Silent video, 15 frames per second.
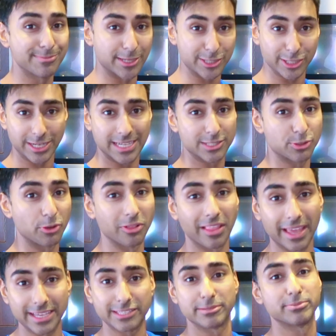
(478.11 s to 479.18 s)
Make sure you guys go
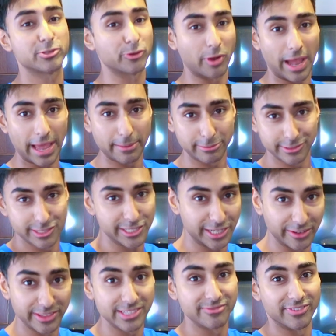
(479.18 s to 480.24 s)
like, subscribe, and
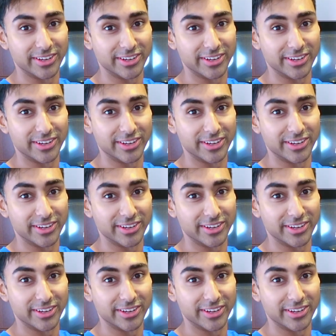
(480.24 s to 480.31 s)
share this